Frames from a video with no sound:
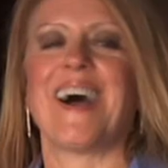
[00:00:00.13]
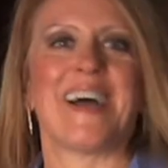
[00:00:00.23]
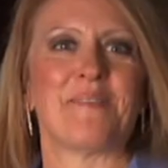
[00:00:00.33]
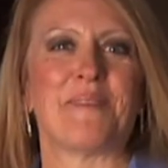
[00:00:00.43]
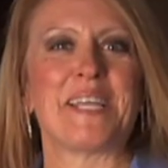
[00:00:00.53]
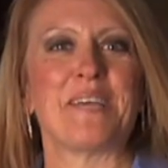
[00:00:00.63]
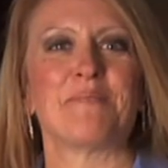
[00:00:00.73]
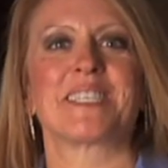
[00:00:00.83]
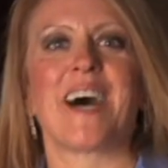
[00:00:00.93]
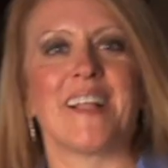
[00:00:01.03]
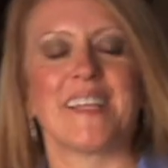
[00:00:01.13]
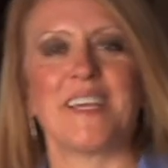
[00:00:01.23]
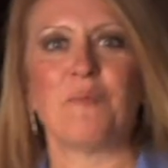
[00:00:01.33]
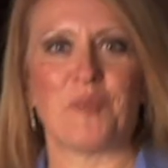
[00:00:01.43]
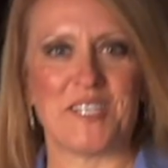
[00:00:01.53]
Hi, my name is
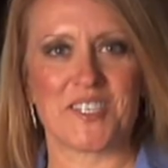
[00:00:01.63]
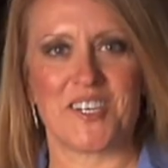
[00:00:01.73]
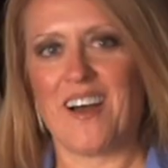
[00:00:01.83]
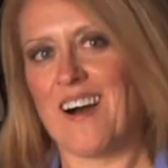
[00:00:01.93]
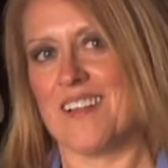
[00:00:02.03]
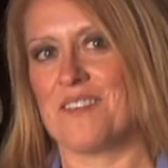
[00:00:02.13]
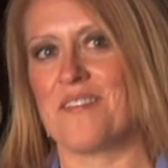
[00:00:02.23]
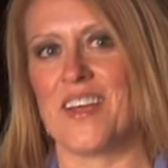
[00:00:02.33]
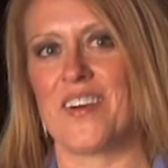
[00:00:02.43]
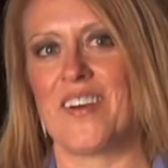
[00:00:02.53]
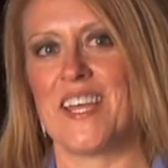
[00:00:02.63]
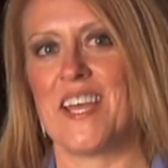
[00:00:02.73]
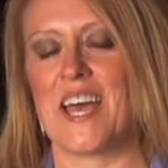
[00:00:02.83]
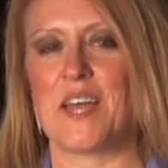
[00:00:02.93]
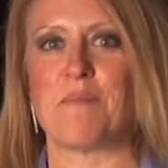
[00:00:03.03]
Holly Wiesner
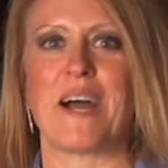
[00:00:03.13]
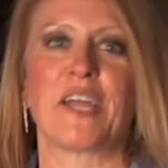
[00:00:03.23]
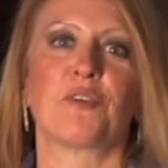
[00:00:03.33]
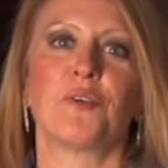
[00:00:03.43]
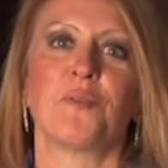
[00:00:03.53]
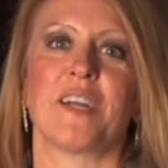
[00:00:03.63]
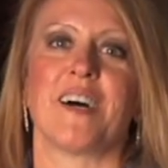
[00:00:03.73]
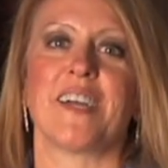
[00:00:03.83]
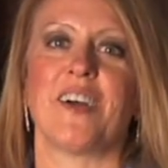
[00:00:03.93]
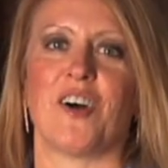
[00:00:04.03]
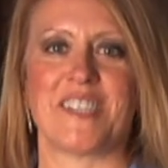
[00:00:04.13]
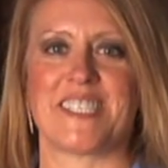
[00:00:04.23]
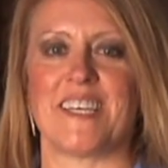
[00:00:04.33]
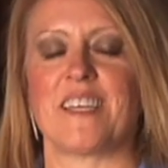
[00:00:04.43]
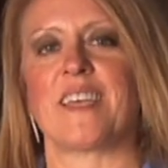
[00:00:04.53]
Olivieri, and my crew and I are
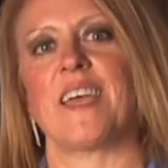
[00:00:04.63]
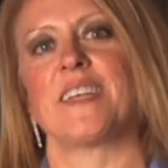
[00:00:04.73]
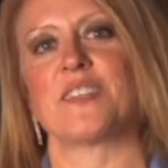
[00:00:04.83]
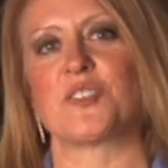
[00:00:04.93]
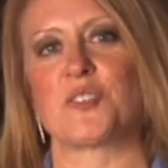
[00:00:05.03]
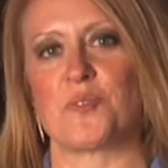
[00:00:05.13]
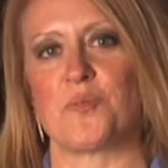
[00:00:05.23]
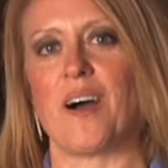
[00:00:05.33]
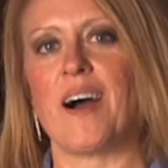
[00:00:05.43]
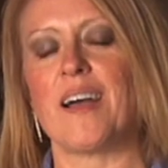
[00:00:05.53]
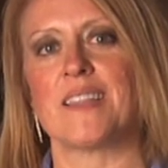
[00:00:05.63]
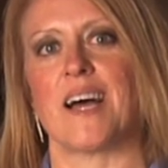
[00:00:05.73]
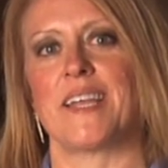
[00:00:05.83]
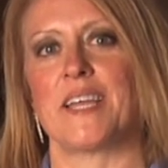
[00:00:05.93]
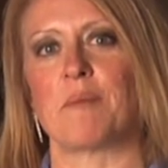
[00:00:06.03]
dedicated to
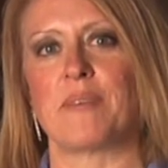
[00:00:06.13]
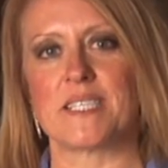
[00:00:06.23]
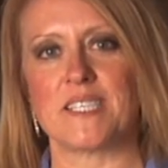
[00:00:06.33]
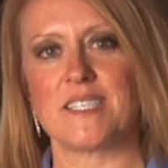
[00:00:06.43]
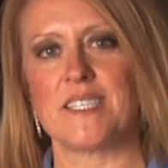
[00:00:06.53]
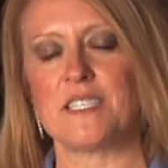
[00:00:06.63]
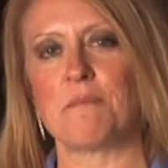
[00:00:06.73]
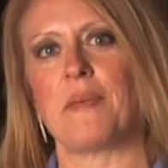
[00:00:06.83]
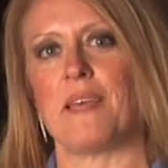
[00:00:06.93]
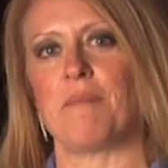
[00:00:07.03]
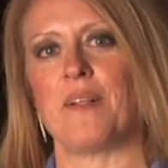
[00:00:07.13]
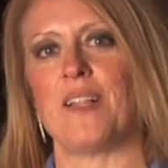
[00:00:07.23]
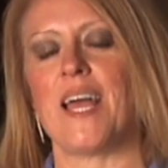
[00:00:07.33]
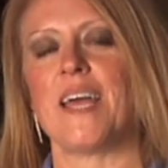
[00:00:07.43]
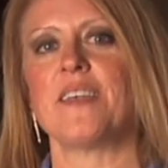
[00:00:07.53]
highlighting businesses,
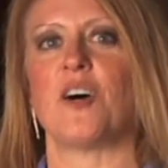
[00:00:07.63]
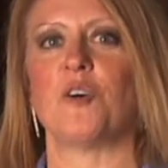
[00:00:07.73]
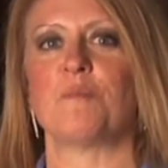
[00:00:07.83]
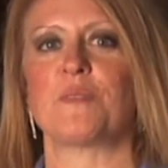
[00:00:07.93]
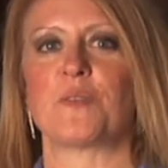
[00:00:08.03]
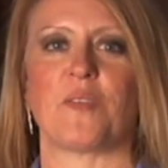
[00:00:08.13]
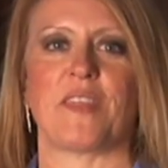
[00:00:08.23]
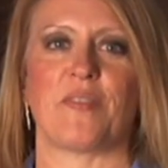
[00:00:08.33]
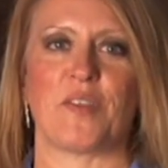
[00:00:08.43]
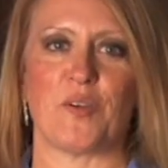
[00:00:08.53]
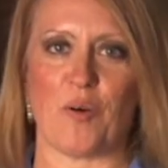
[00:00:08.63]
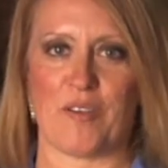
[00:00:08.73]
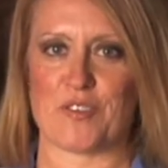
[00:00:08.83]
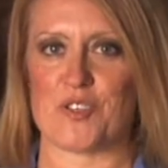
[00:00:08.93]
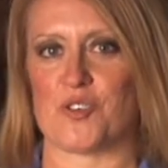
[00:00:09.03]
people, and homes within the
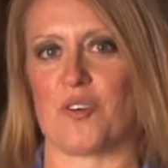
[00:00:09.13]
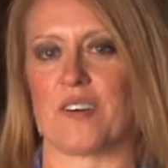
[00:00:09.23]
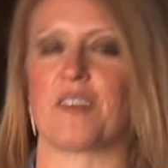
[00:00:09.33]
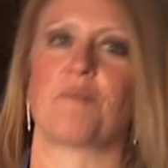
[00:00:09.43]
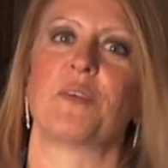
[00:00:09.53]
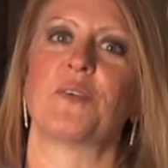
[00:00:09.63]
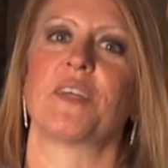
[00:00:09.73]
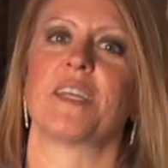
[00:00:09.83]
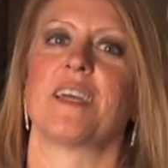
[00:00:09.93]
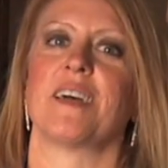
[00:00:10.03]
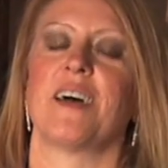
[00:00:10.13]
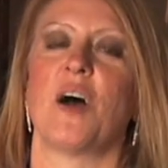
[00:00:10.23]
North Shore community.